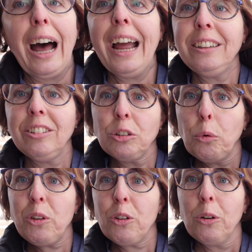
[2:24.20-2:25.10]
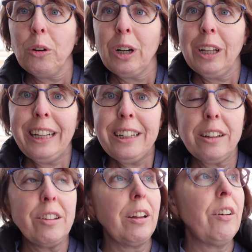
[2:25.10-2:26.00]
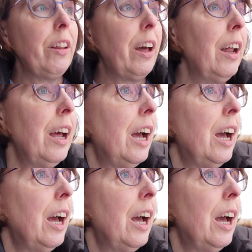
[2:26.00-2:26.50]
I can just clean the dust off that.